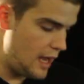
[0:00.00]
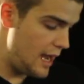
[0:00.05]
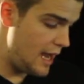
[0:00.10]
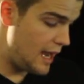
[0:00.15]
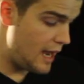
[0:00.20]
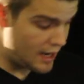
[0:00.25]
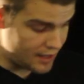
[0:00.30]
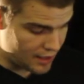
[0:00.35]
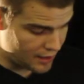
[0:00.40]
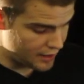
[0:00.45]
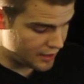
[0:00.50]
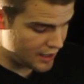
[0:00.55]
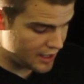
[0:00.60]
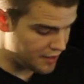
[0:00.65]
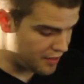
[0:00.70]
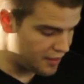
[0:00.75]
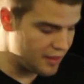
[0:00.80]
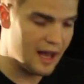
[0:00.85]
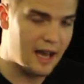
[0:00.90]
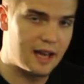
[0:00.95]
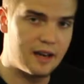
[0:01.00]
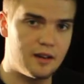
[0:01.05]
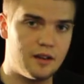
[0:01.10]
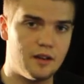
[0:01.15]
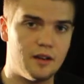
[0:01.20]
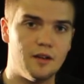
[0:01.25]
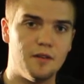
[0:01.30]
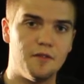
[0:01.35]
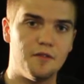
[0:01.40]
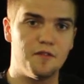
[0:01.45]
And underneath that,
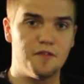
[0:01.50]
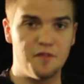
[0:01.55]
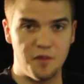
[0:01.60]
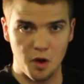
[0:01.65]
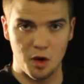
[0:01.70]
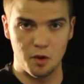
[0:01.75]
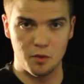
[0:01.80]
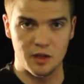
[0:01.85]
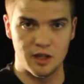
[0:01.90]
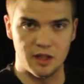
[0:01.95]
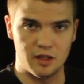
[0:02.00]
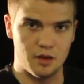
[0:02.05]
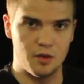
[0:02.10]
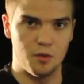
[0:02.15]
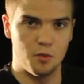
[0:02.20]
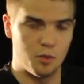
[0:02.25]
following